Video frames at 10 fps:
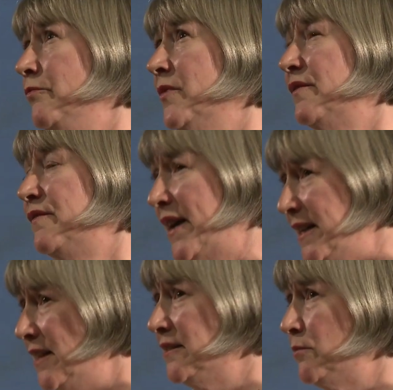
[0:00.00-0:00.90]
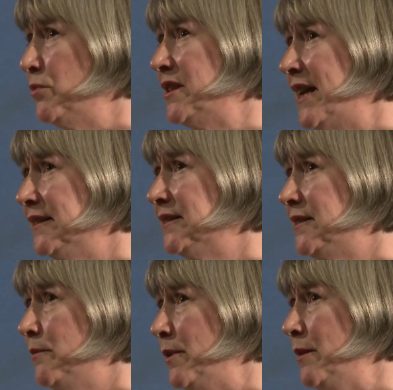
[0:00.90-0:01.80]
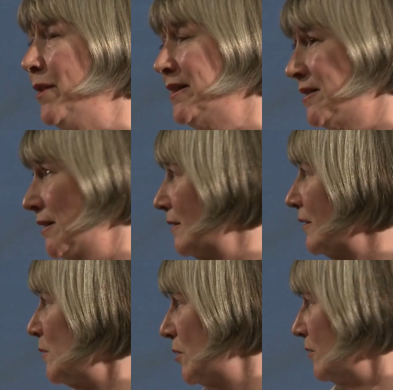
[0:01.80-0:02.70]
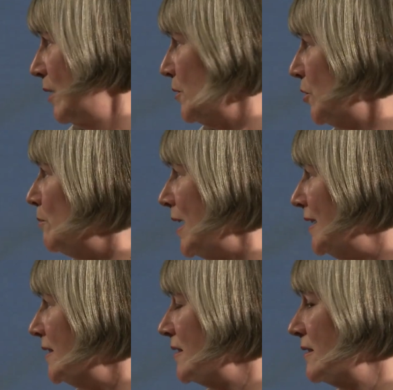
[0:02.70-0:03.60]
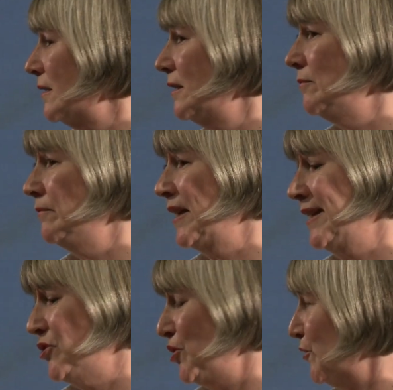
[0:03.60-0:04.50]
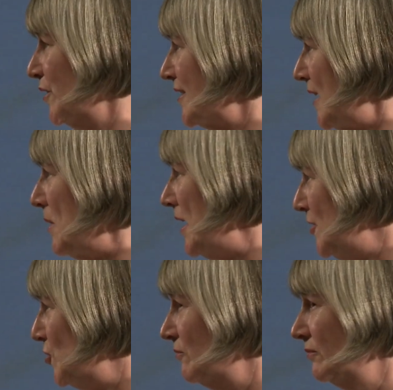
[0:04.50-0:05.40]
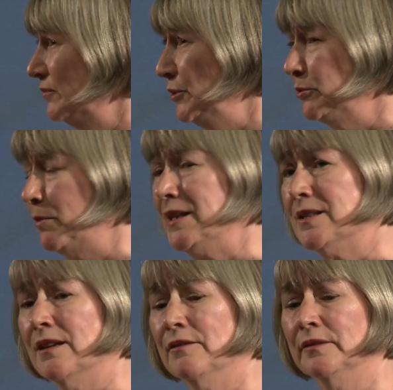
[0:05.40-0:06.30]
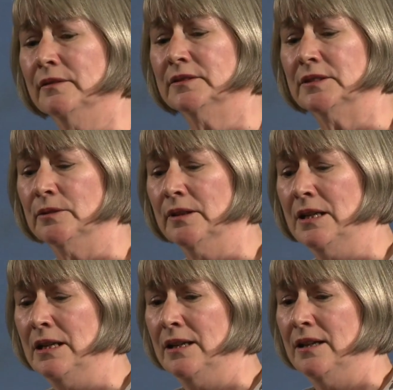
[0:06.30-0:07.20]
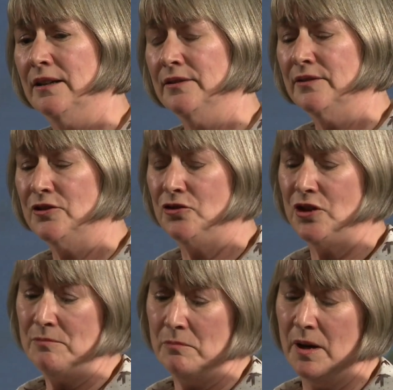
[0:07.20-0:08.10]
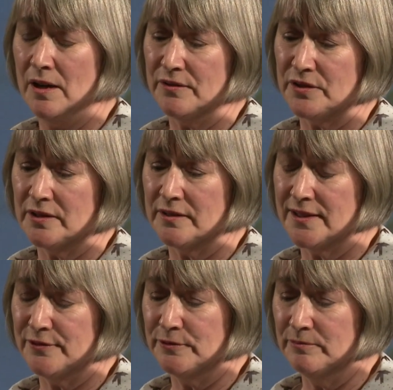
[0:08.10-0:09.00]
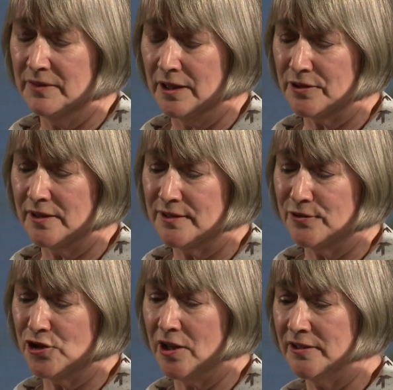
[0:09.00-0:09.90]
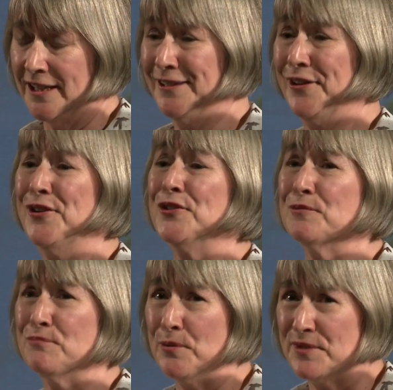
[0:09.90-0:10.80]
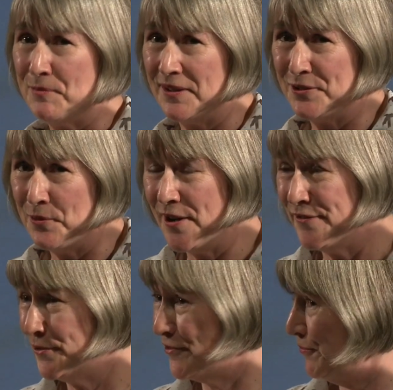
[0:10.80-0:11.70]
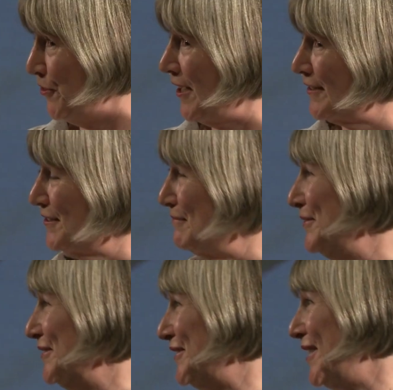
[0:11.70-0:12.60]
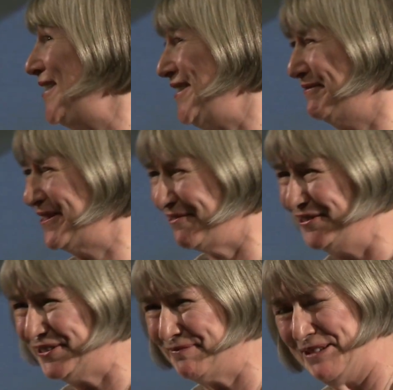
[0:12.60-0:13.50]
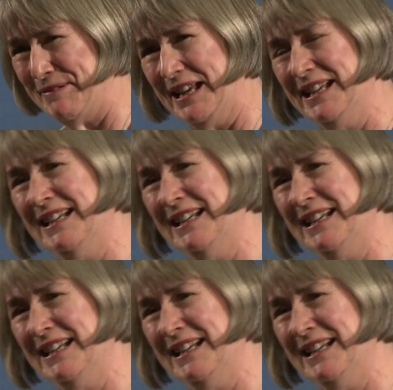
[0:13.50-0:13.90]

failure to protect Tippi better. They were good mates. They had children the same age and used to play together and so on. And Jim, after several large glasses of Chardonnay and a lot of prompting by his wife, who was from Newcastle upon Tyne and was thrilled to meet me,